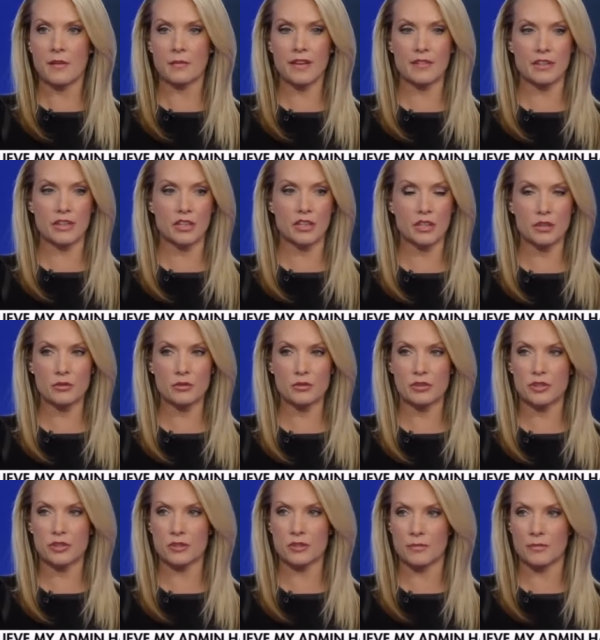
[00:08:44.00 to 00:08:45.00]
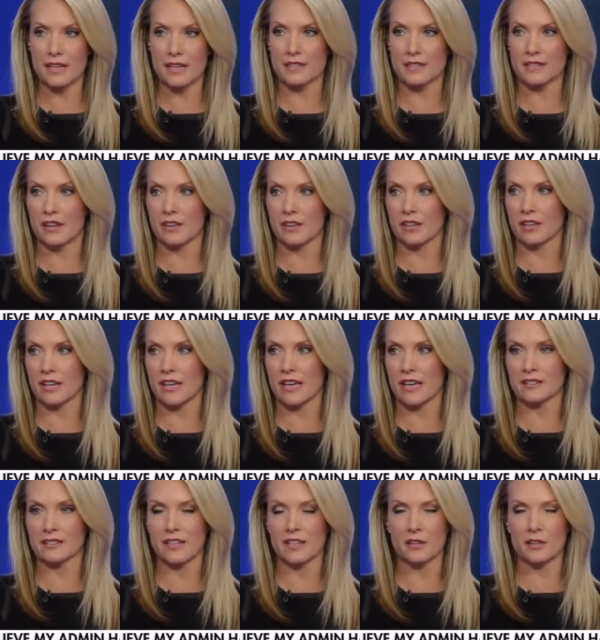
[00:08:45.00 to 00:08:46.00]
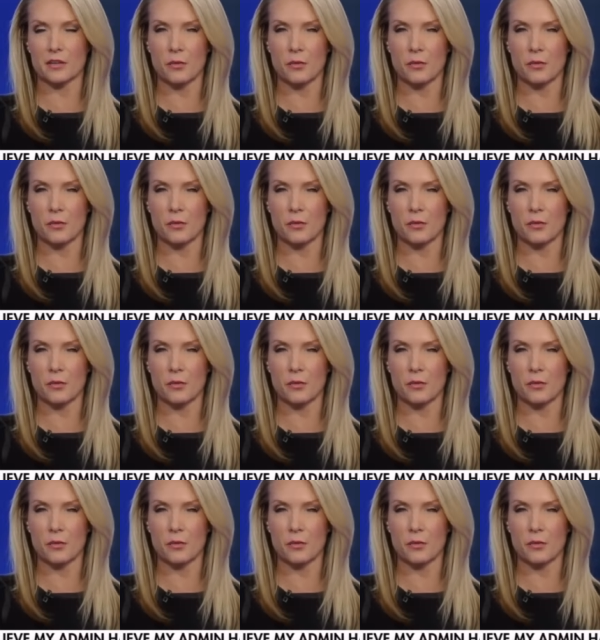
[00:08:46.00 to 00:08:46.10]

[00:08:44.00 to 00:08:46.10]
And we have a huge mess on our hands there.